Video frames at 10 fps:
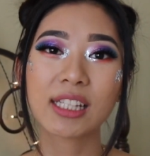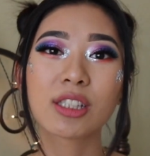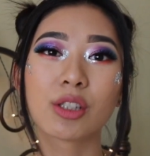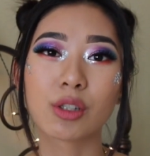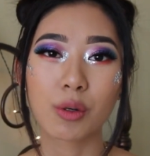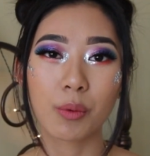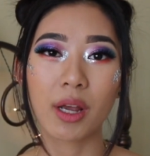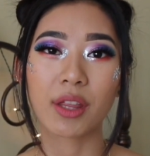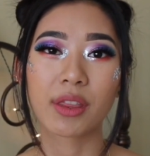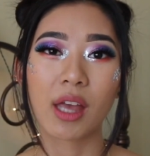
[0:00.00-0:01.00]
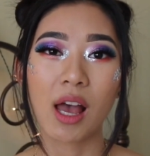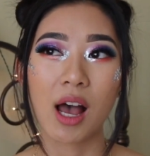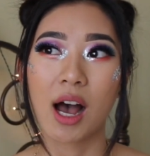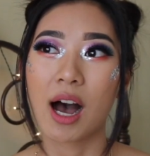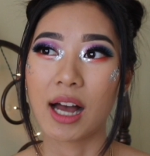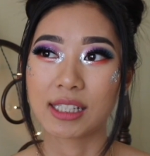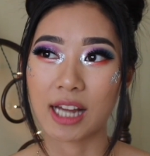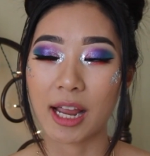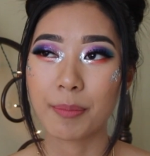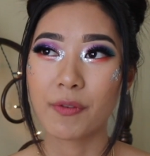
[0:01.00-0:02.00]
to do with a
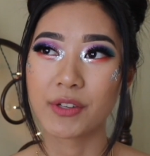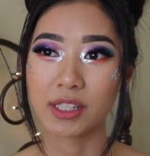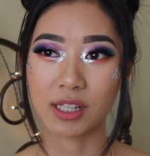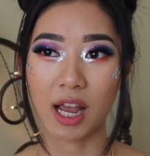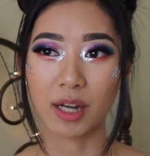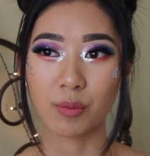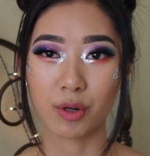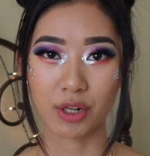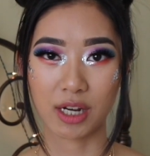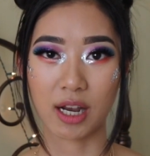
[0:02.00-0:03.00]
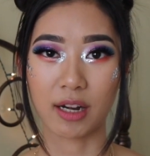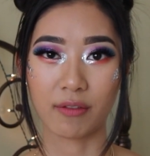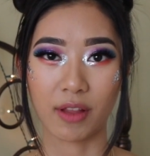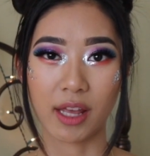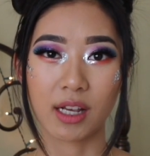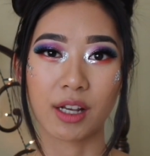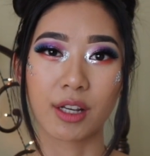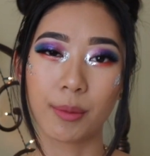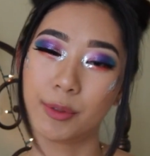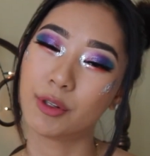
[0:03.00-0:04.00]
type of design where you're kind of like
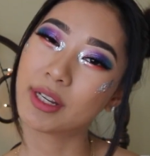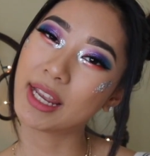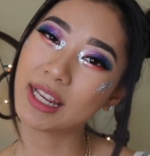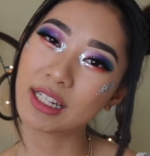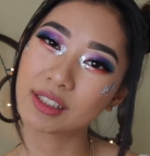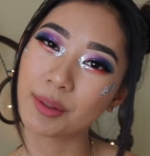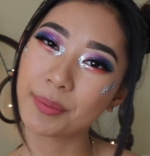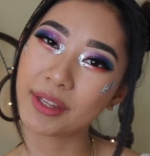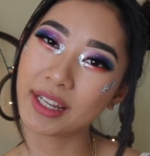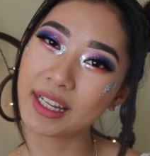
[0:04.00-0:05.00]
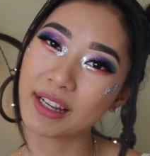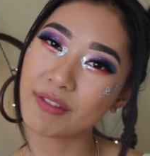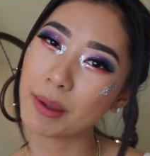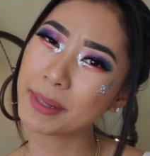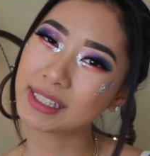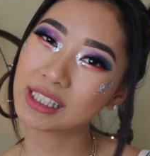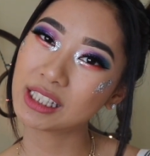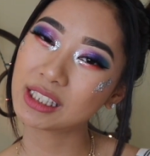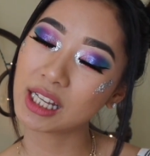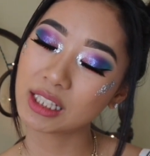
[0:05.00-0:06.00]
communicating something, if that makes any
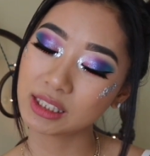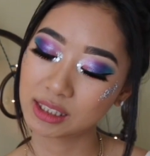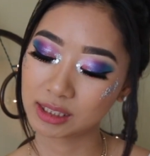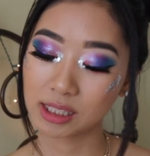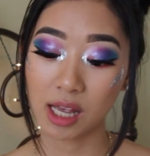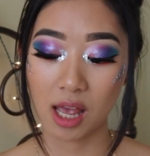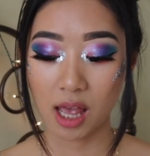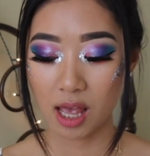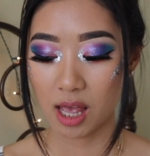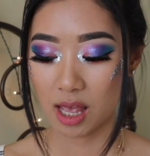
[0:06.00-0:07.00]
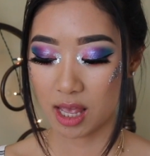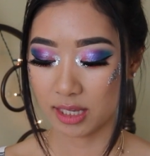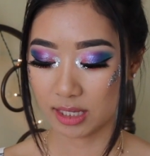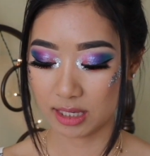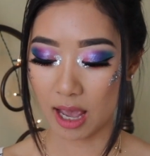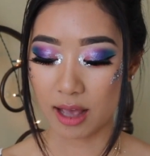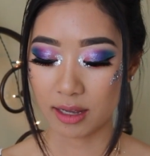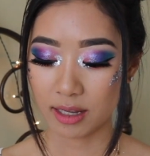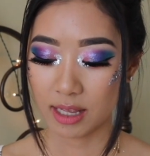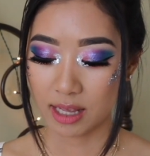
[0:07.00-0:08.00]
sense. Yeah.
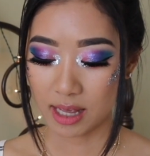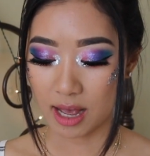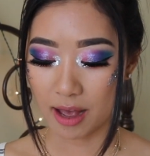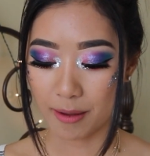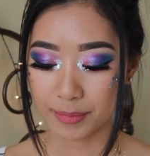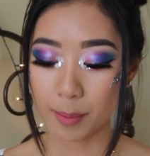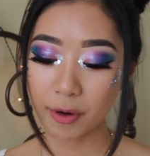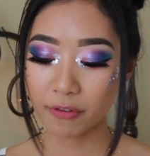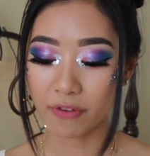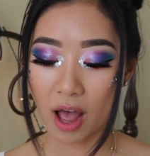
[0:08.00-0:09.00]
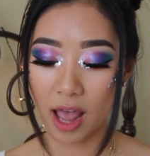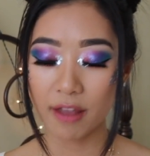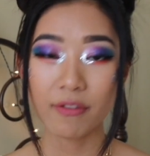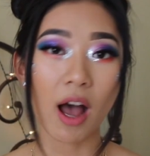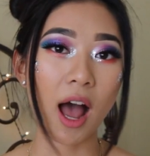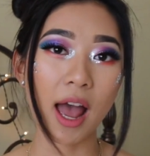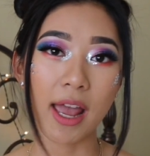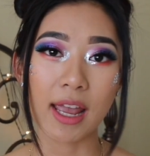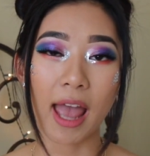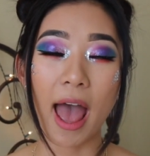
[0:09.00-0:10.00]
Number 5,
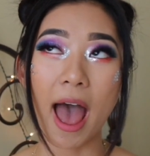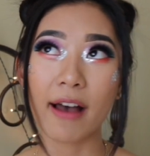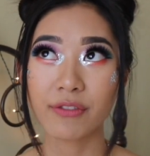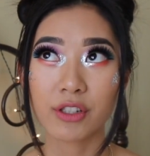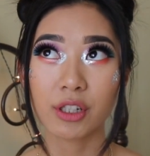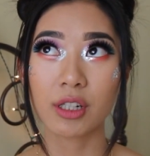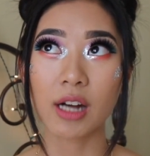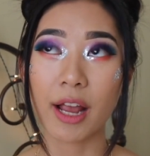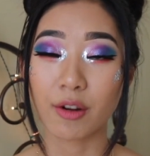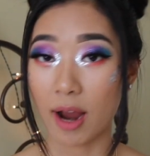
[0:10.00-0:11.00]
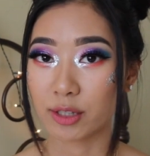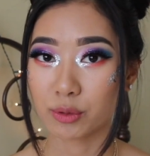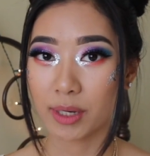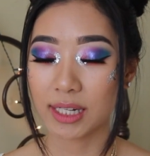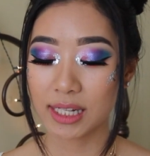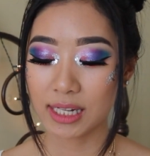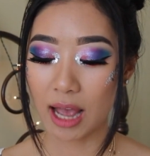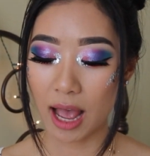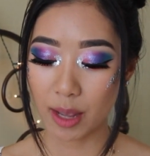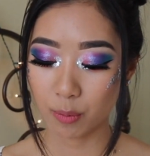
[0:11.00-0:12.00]
after I graduated,
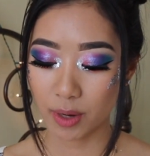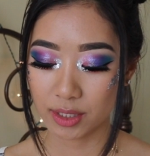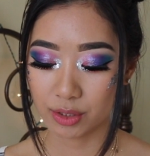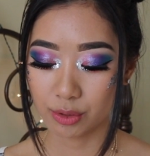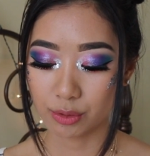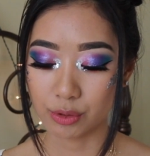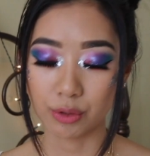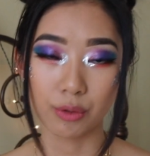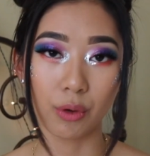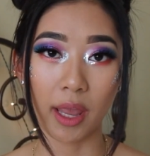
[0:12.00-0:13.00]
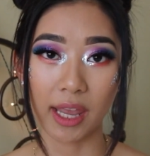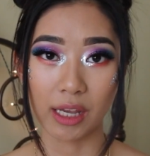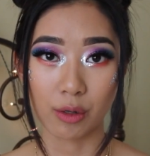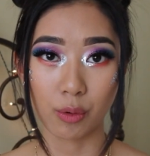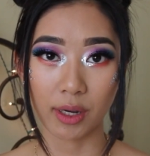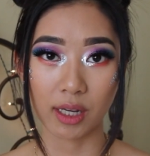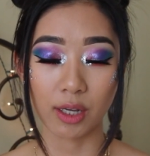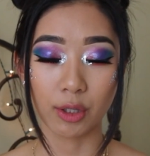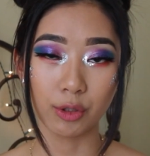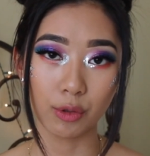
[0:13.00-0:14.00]
I went to do a
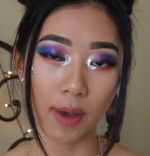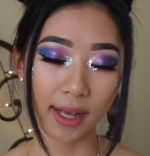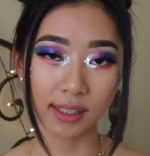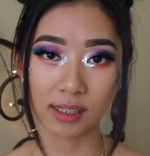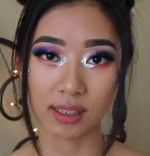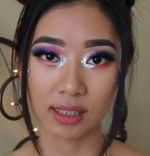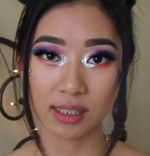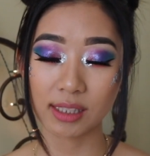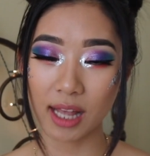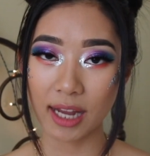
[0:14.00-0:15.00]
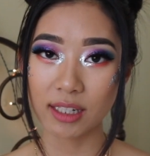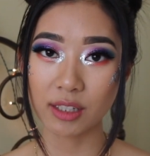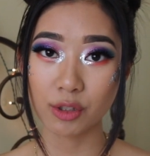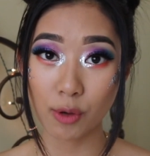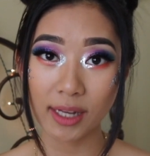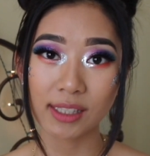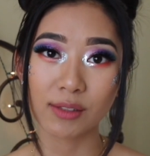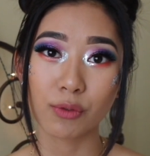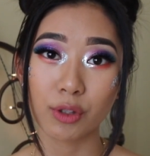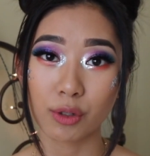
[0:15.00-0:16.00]
quick UX design. UX,
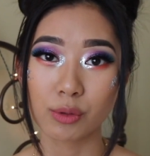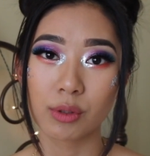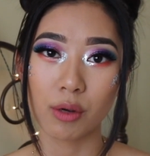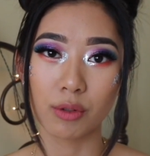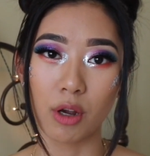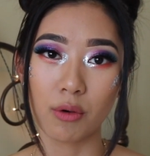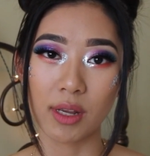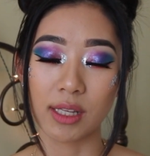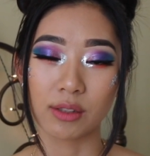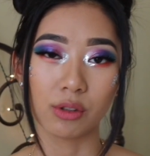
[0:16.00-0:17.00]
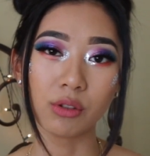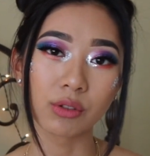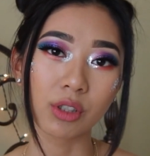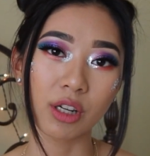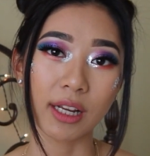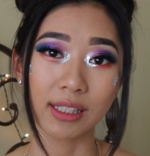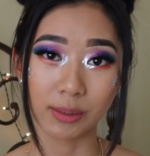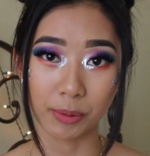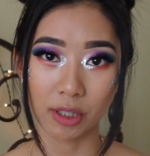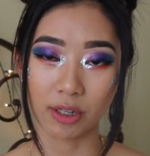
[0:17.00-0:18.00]
for those who don't know, is user
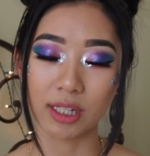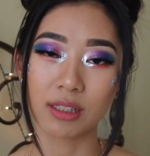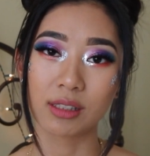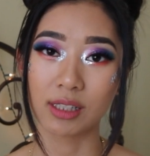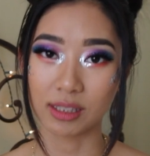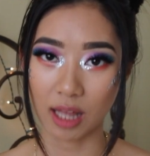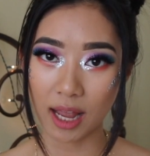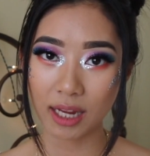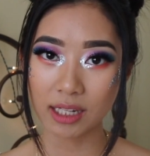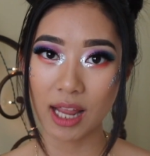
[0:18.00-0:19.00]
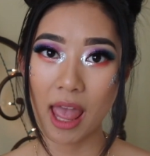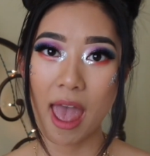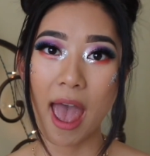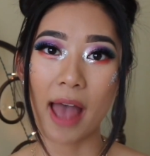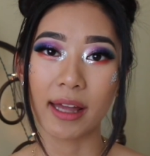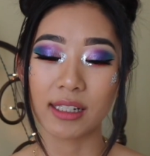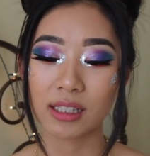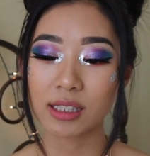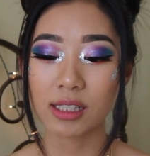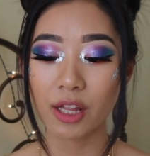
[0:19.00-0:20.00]
experience design, and
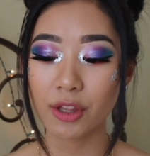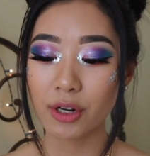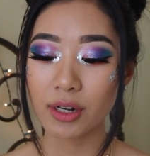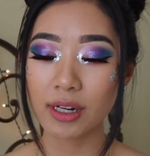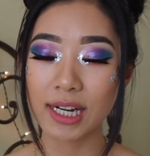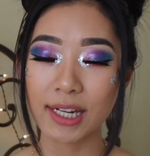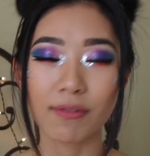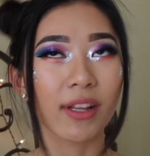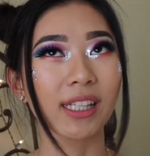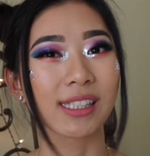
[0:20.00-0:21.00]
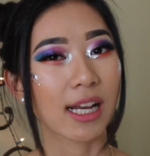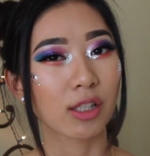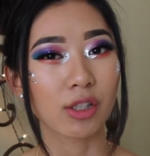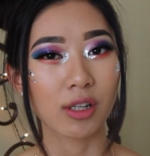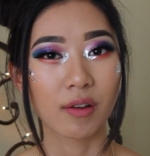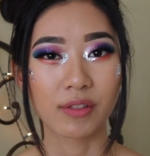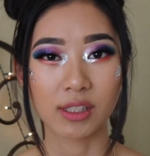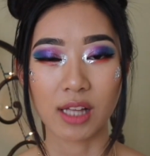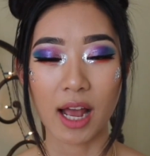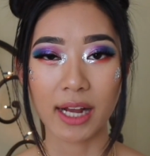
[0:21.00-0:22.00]
it's another kind of like sector of
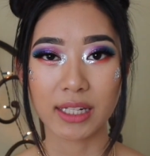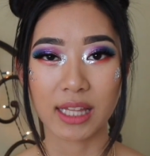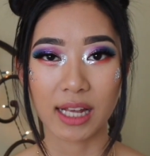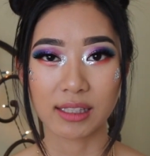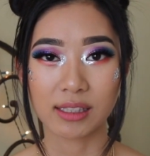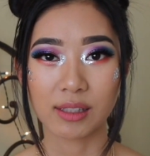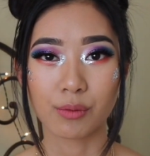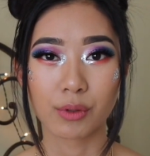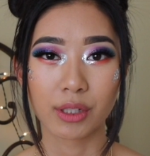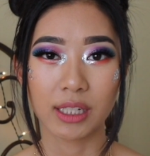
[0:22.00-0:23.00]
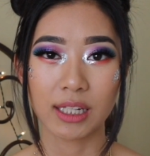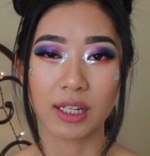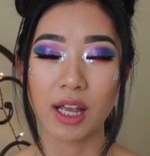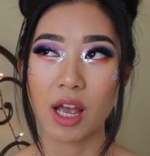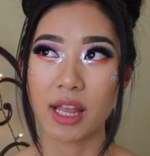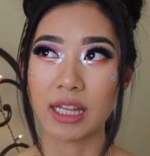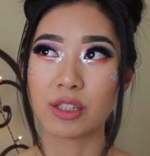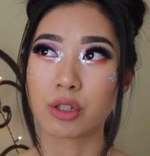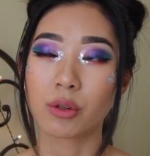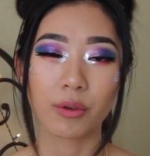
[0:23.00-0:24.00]
design that's really
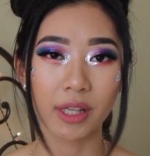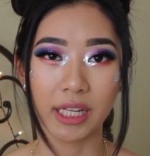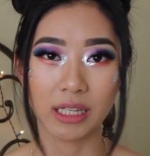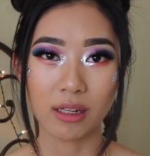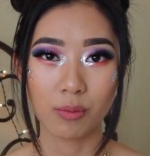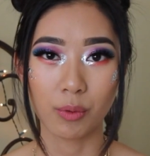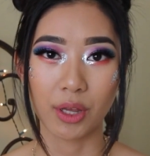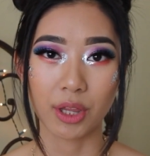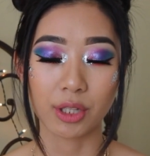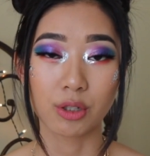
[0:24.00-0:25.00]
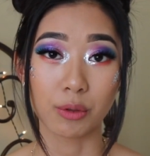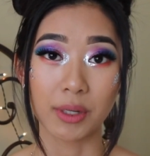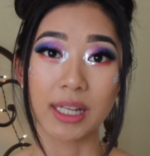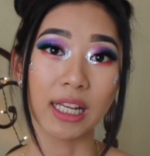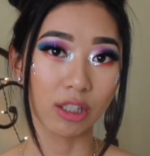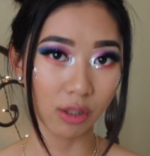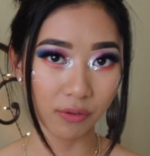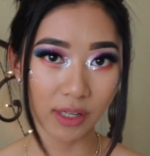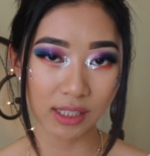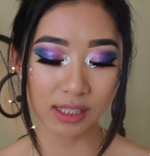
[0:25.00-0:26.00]
interrelated with doing
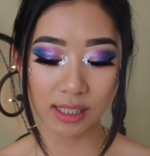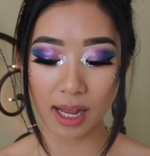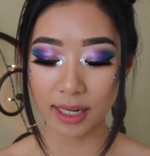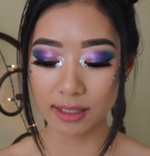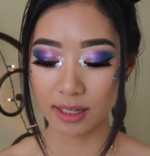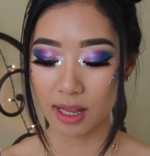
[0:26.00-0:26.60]
interface design.